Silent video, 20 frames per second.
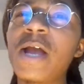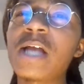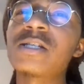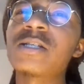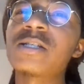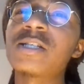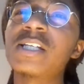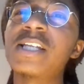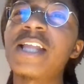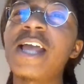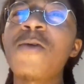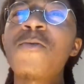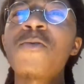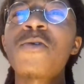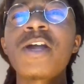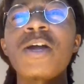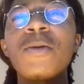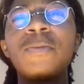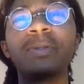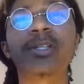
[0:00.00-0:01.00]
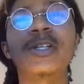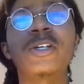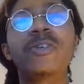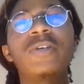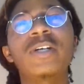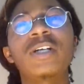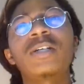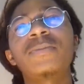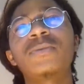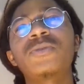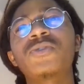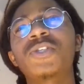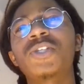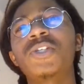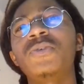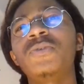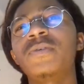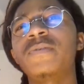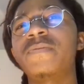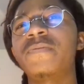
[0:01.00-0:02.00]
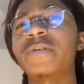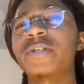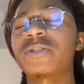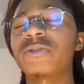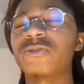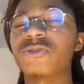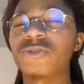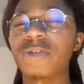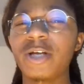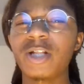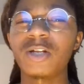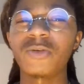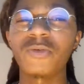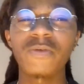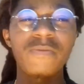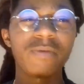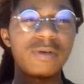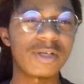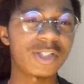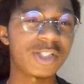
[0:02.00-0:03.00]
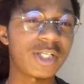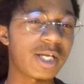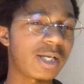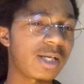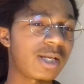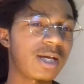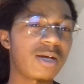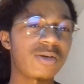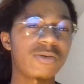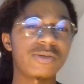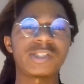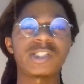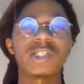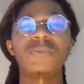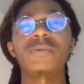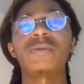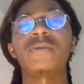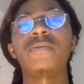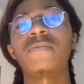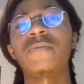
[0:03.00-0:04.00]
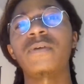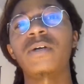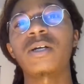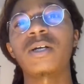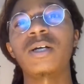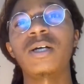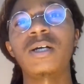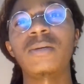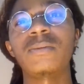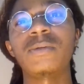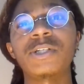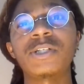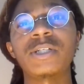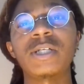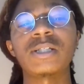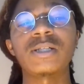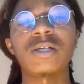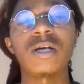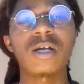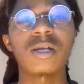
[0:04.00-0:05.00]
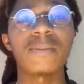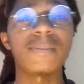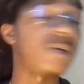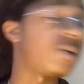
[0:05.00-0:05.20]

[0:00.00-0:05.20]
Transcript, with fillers: the reaction. Today, we're here with Incredibles 2 official trailer. We finna check it out and see what the fuck um this shit talk